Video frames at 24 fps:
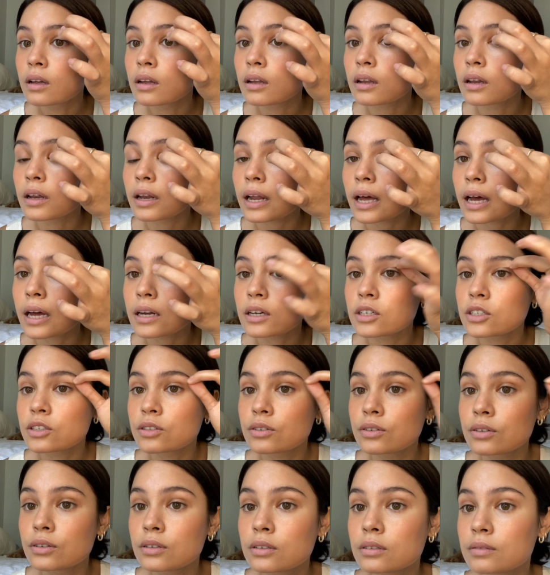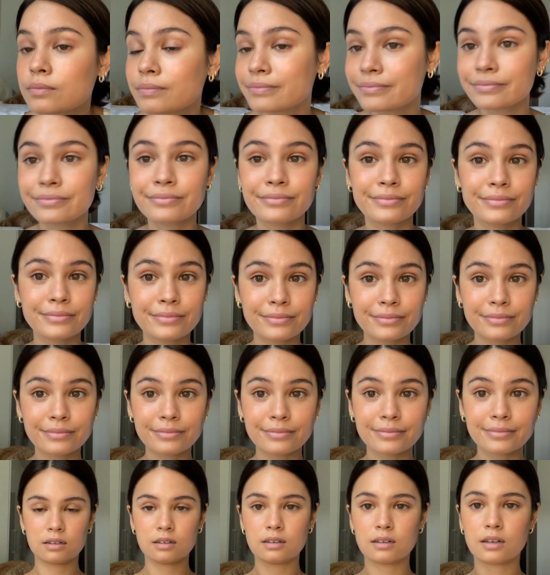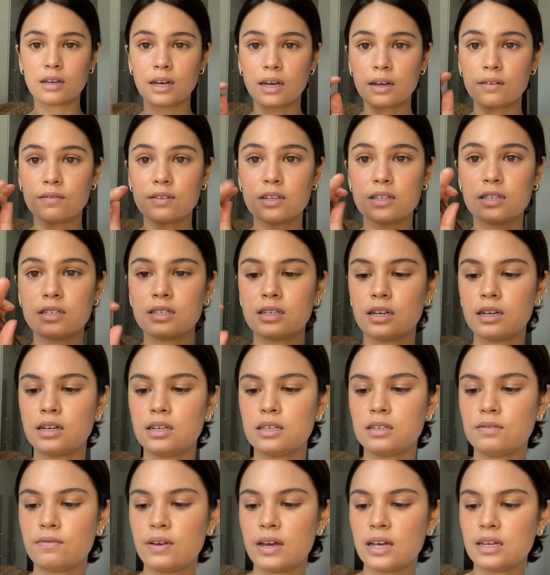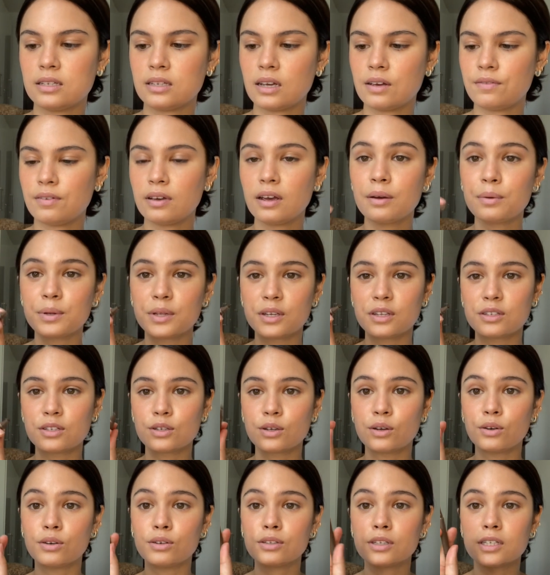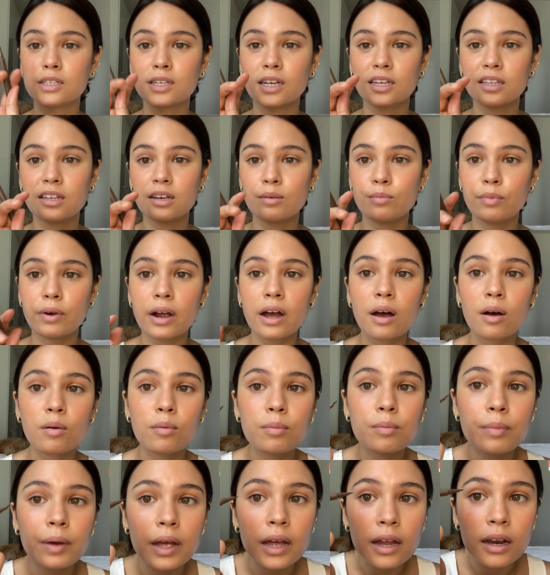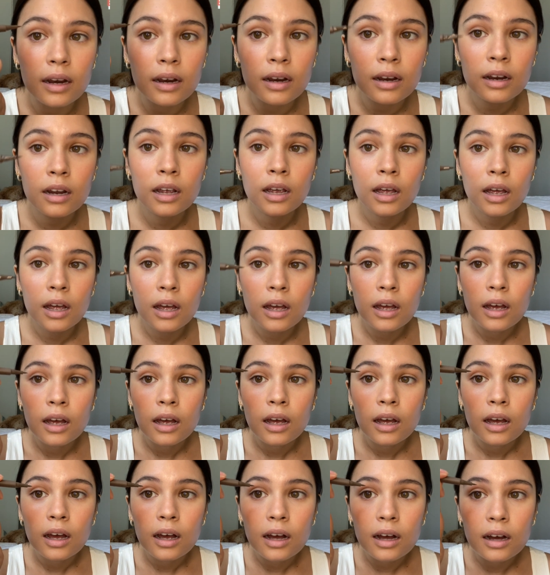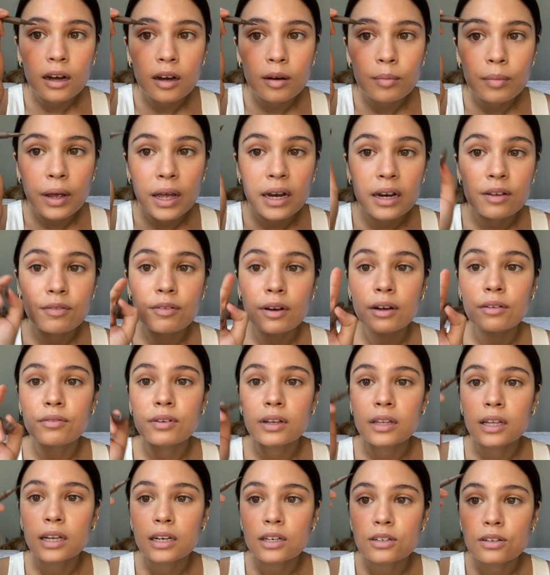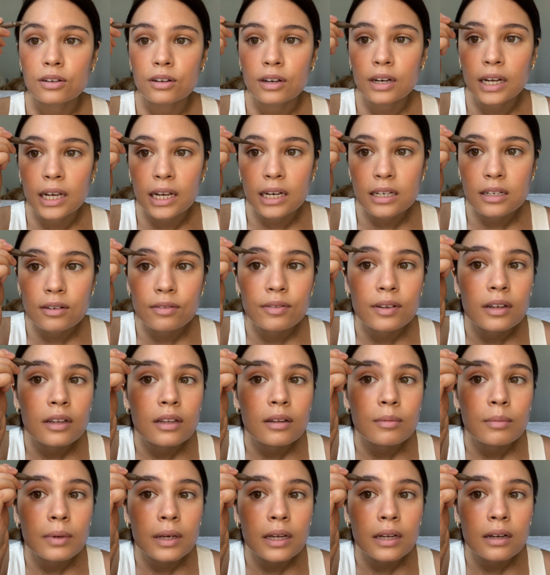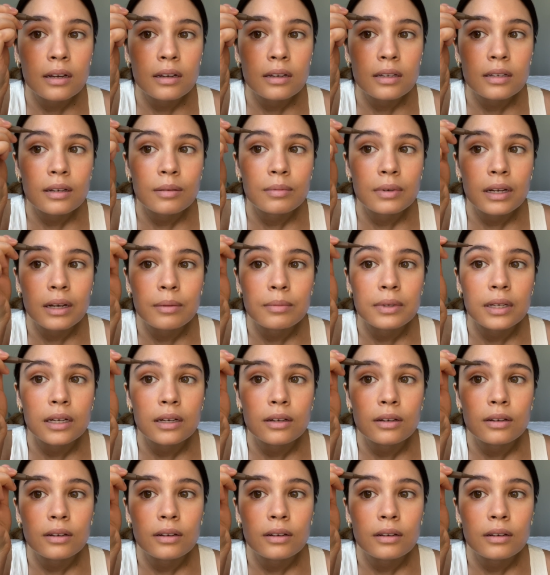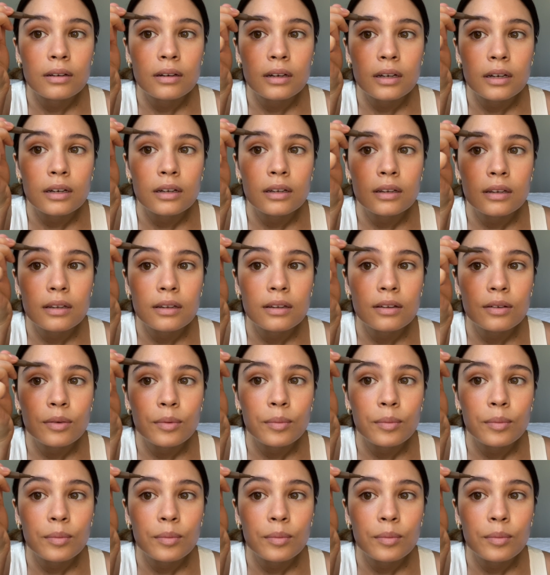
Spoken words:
natural. I have this Sunny's Face. I forget what this is called. It's like their brow pen. And if I really do need to fill them in, sometimes I do, I just,